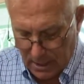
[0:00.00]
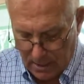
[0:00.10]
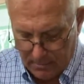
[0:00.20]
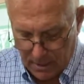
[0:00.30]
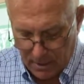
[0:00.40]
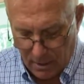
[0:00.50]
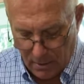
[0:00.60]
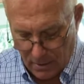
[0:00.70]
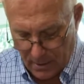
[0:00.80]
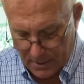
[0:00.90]
I'm going to
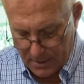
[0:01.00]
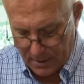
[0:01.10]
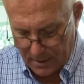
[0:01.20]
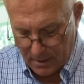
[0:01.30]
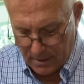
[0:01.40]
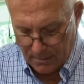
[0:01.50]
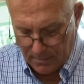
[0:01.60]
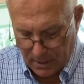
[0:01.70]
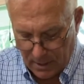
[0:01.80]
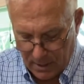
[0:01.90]
go and
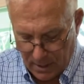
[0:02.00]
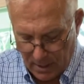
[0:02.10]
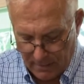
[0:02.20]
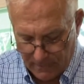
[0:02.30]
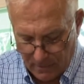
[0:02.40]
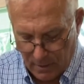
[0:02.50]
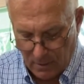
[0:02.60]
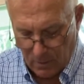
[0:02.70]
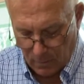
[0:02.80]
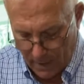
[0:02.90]
completely cover, go
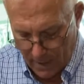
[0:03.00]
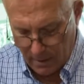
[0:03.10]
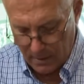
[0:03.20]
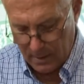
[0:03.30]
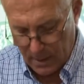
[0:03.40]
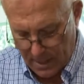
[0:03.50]
around